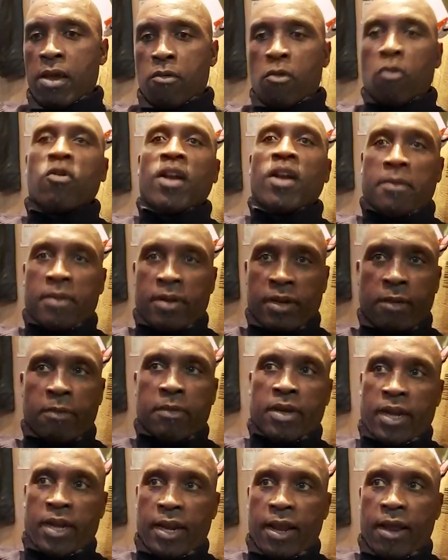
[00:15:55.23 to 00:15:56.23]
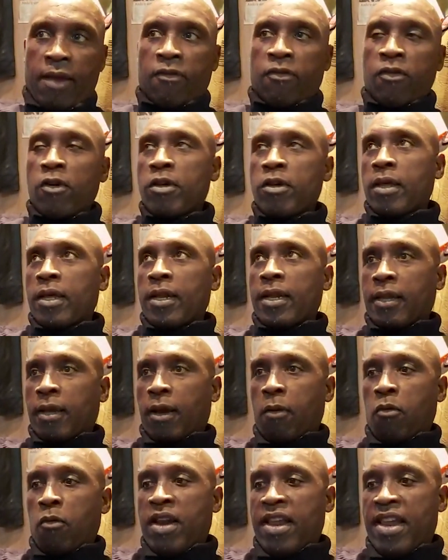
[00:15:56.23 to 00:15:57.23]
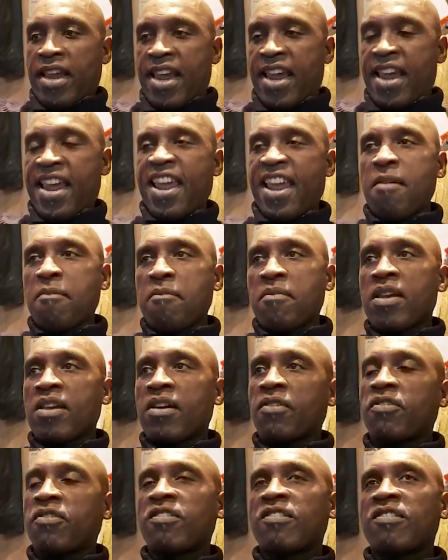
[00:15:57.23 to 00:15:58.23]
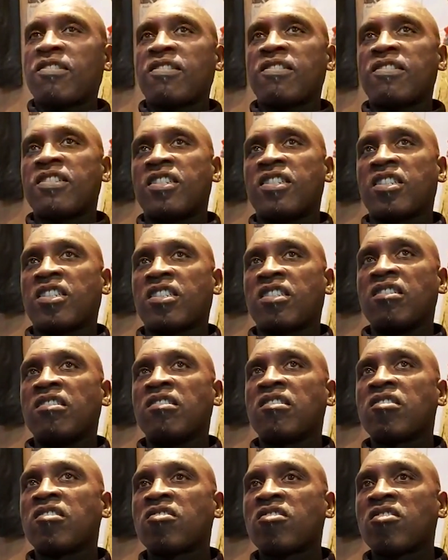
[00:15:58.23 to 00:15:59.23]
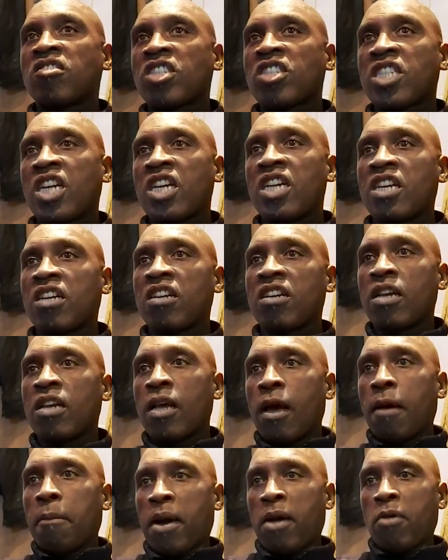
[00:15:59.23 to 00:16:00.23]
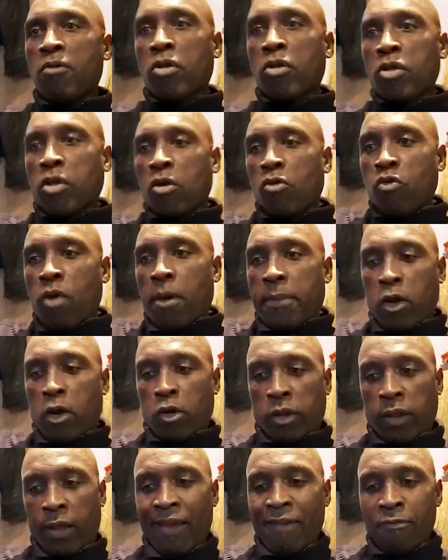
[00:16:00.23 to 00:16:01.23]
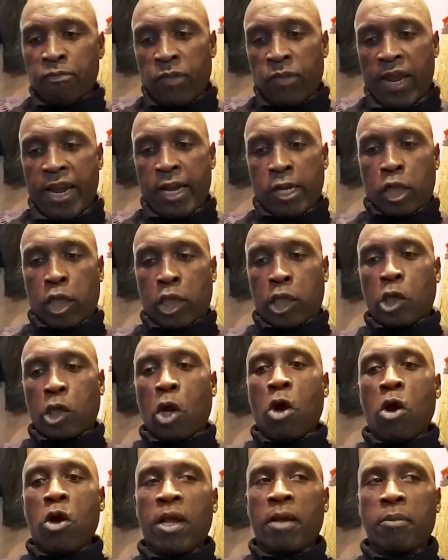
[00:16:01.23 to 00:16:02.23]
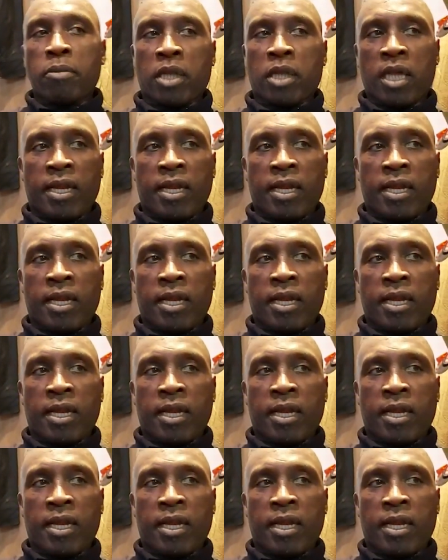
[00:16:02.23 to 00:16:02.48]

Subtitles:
Well, let me get there first. At the time when it hit me, I thought, oh, you look cheeky. But it's so right because it stirred up